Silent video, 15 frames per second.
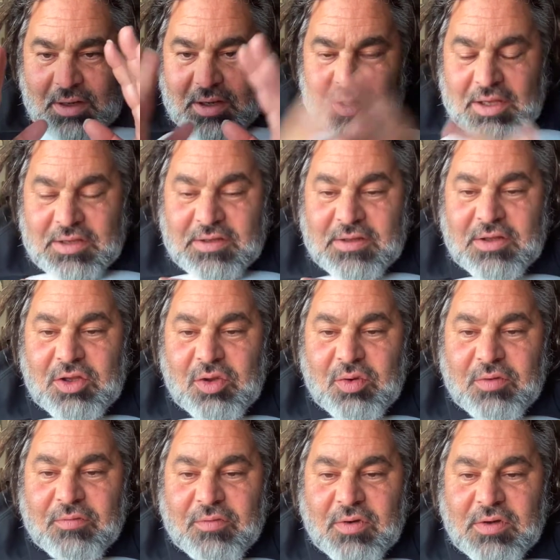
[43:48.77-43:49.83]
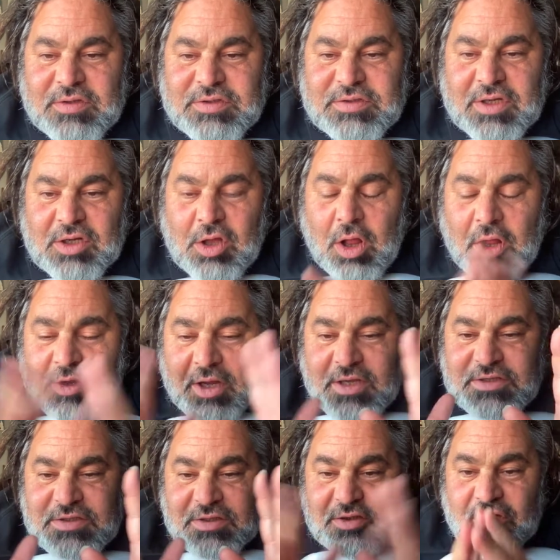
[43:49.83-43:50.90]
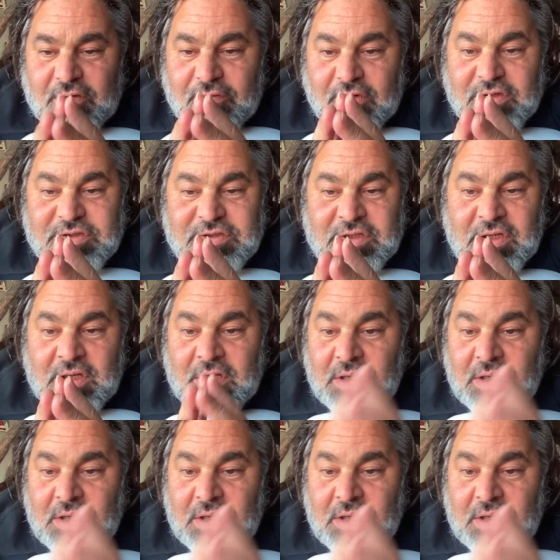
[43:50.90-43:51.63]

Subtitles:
into the universe, colonizing the universe.